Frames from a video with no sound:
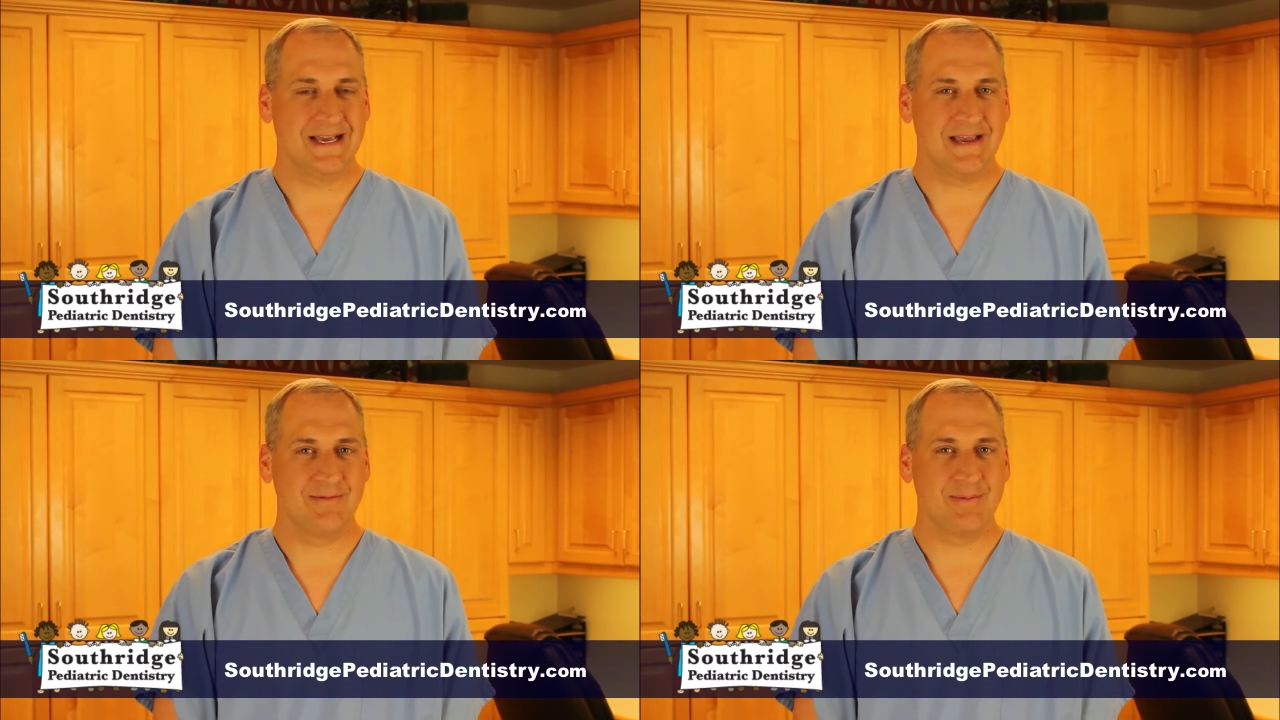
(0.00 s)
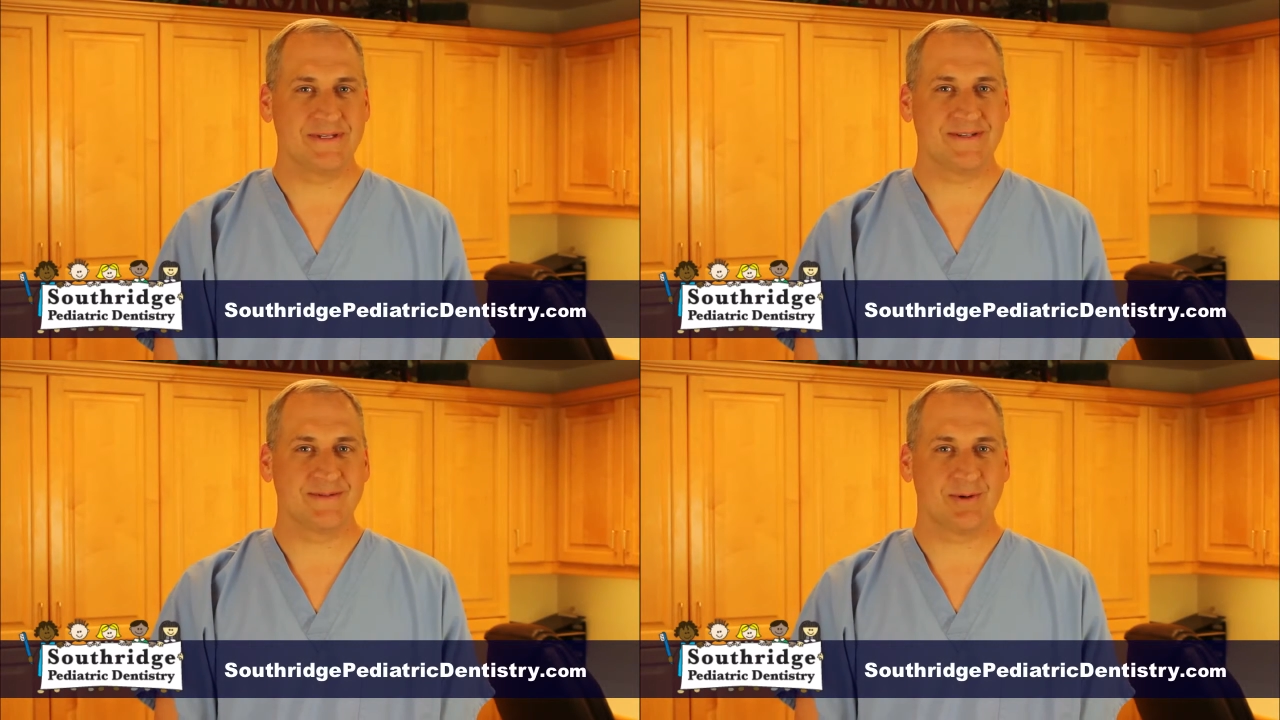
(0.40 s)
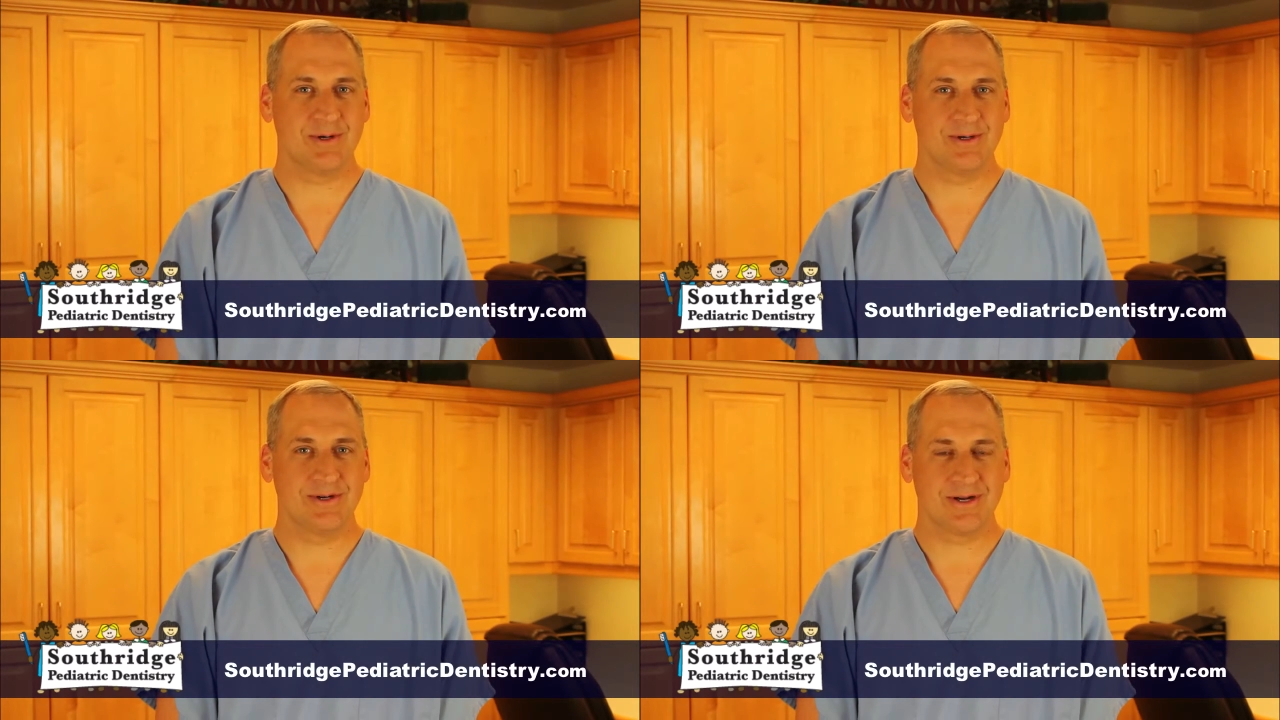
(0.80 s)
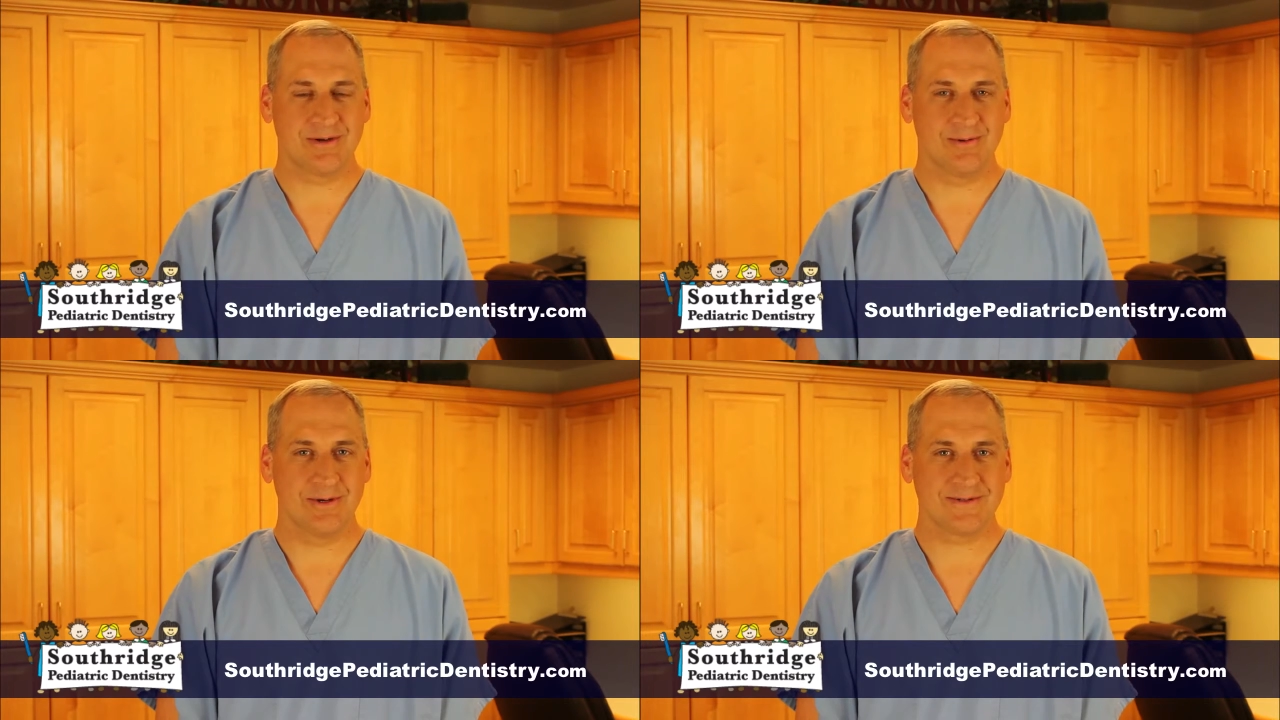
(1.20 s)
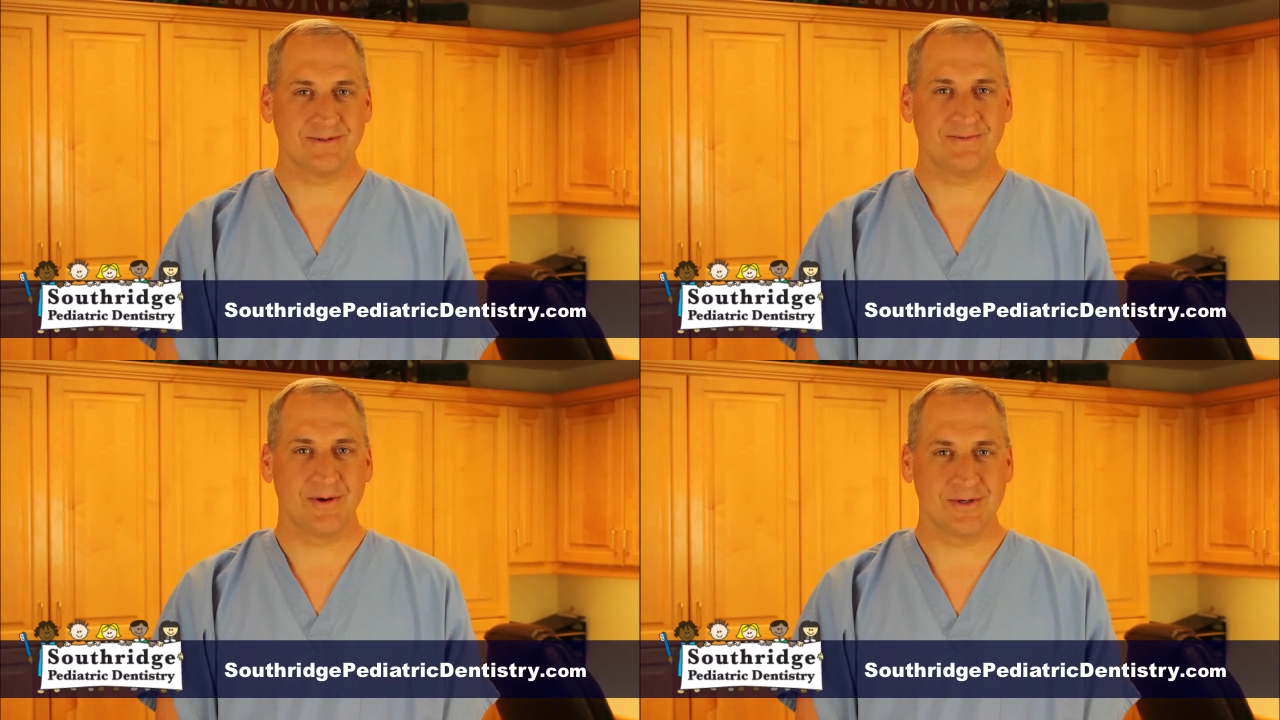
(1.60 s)
I have a business partner, Dr.
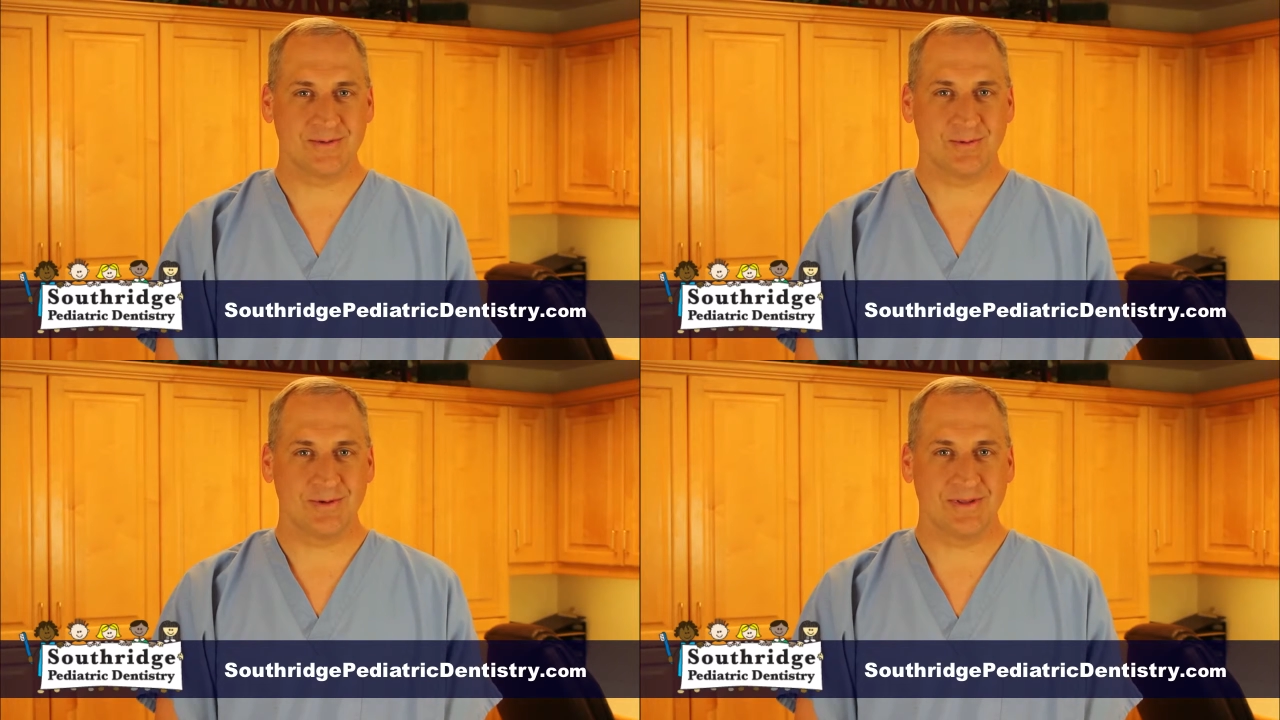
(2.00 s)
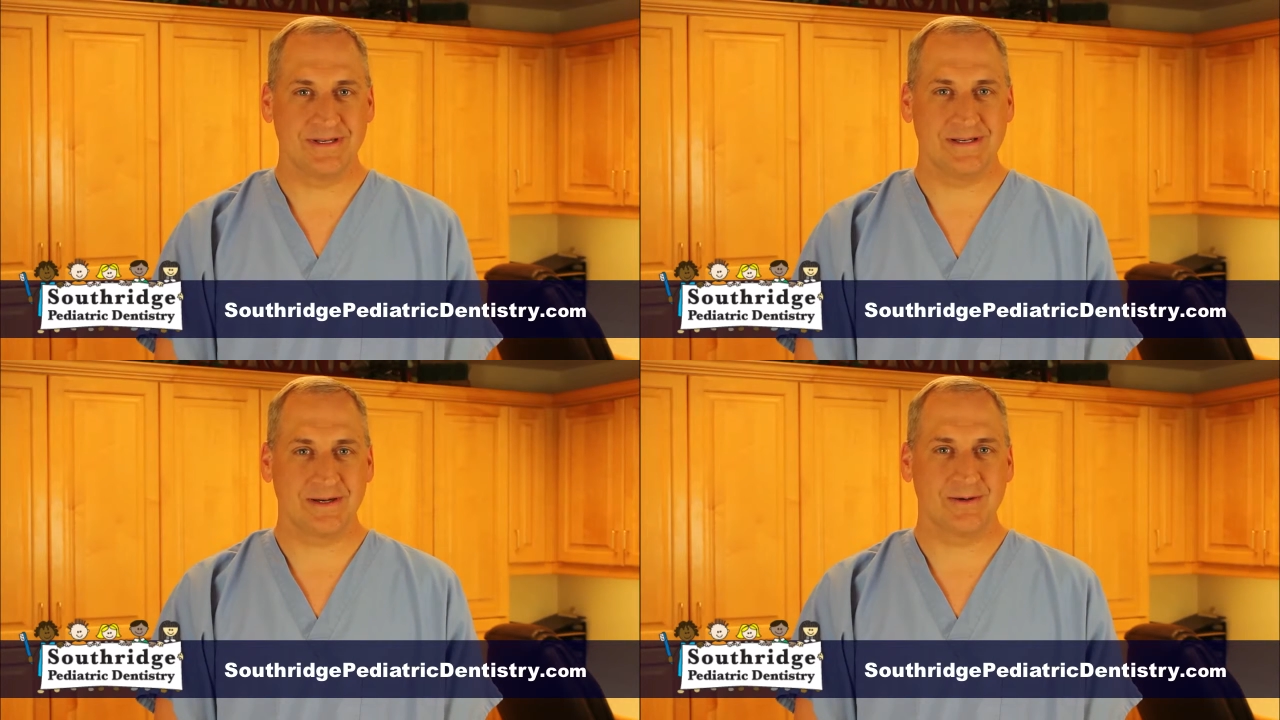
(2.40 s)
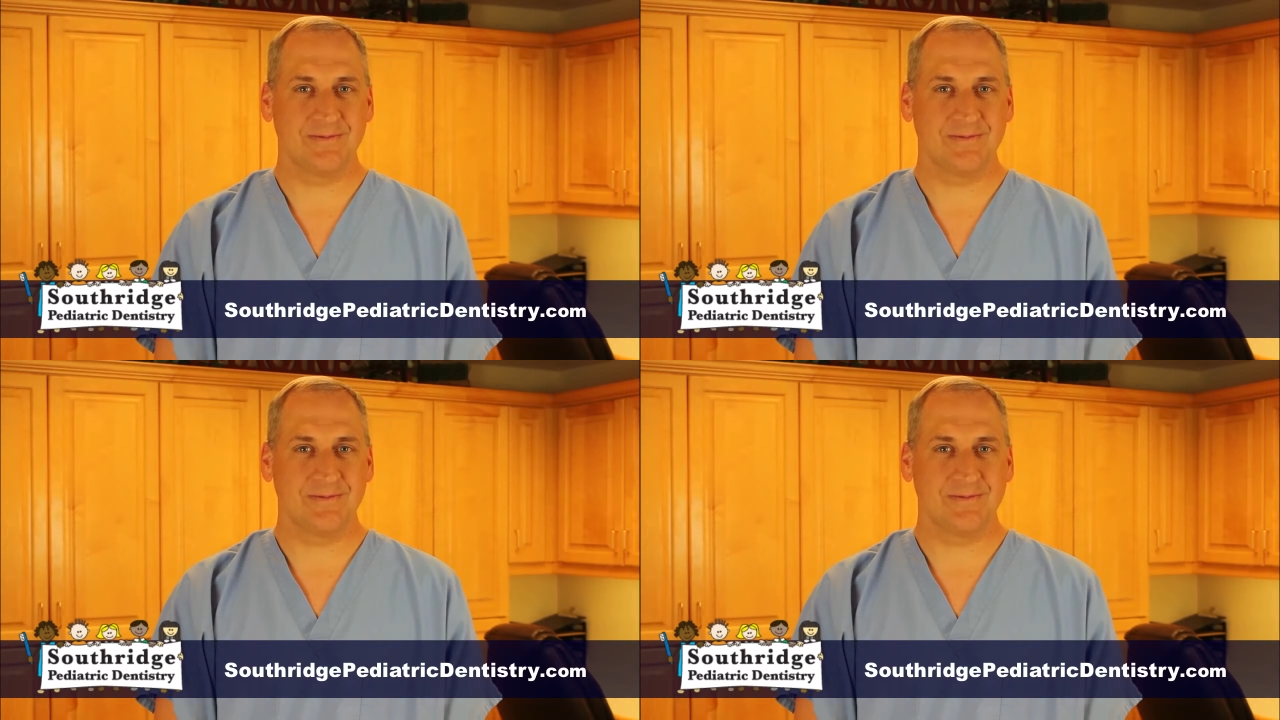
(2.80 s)
Russell Farnsworth, and Dr.